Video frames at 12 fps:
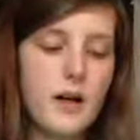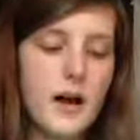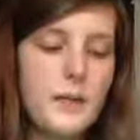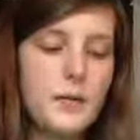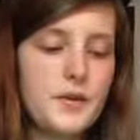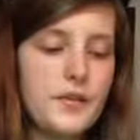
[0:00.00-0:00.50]

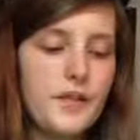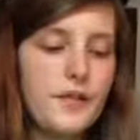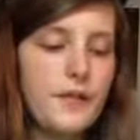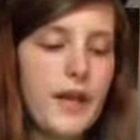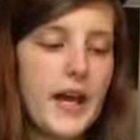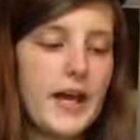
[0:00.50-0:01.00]
I must
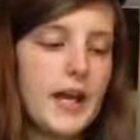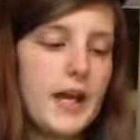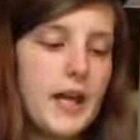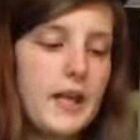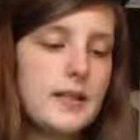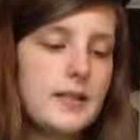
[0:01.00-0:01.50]
have like
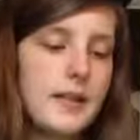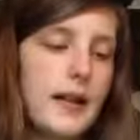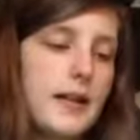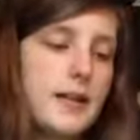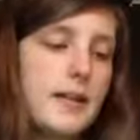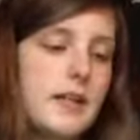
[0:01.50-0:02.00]

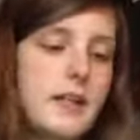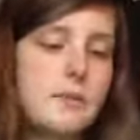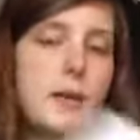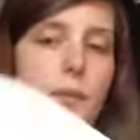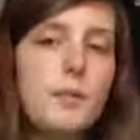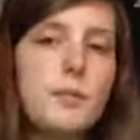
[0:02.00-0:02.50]
said,
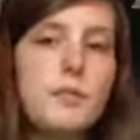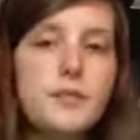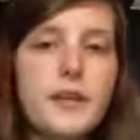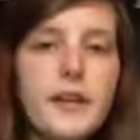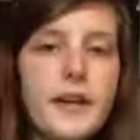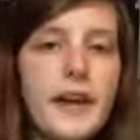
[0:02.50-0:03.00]
my mum's
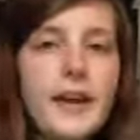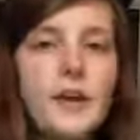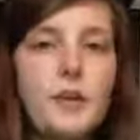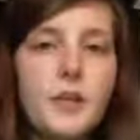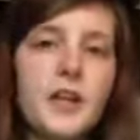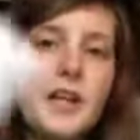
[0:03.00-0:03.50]
really
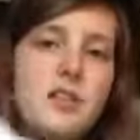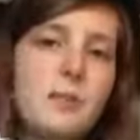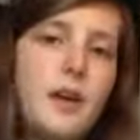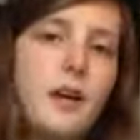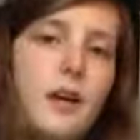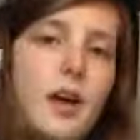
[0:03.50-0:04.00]
ill, we need to
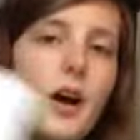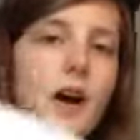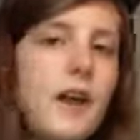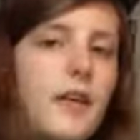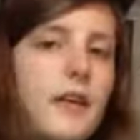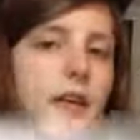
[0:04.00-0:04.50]
make her a
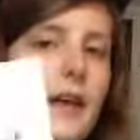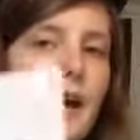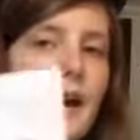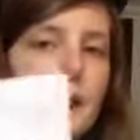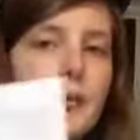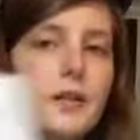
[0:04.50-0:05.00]
card, and then that
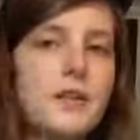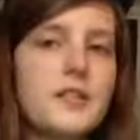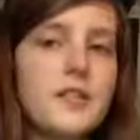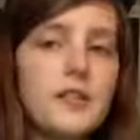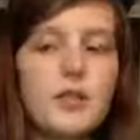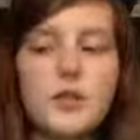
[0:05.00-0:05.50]
happened because
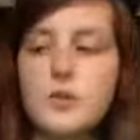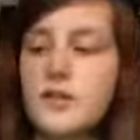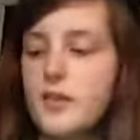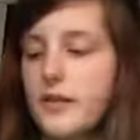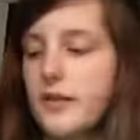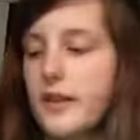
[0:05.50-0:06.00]
they thought she was
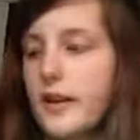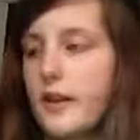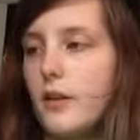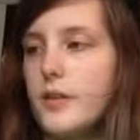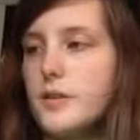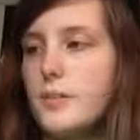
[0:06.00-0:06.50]
seriously
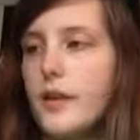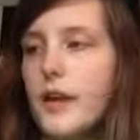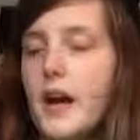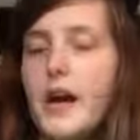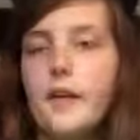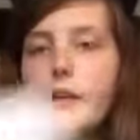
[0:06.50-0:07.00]
ill or
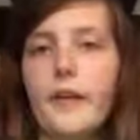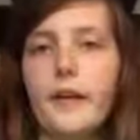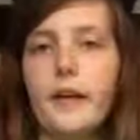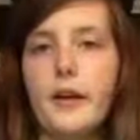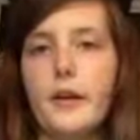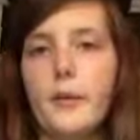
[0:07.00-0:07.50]
something. I don't
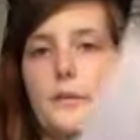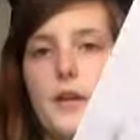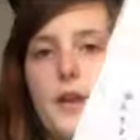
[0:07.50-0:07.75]
really know.